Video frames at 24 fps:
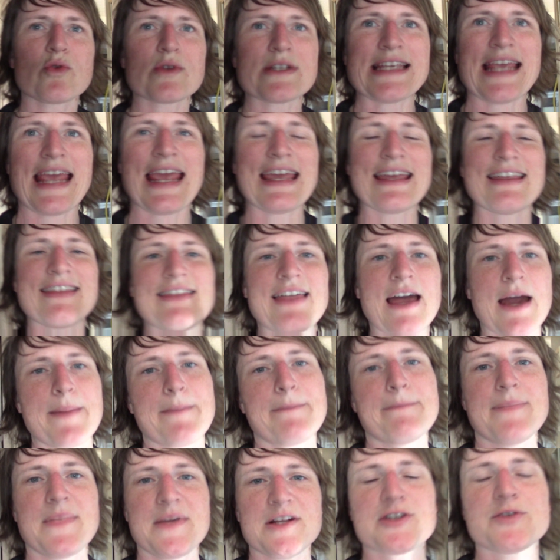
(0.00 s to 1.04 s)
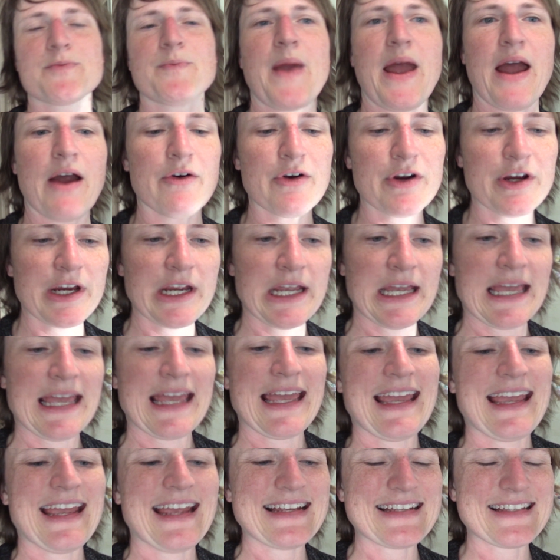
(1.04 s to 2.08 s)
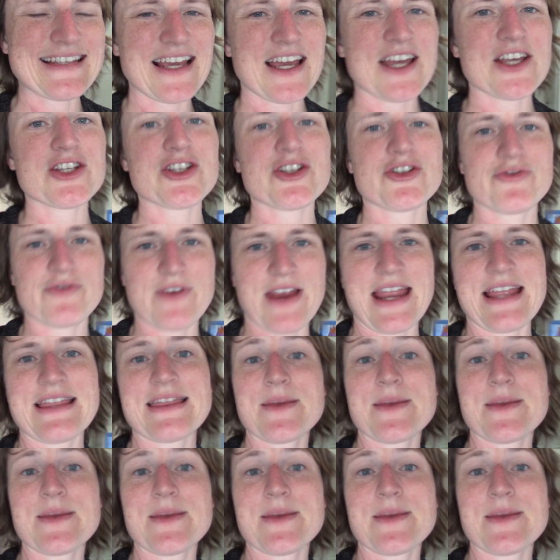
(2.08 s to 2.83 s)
take that much power, it does drain the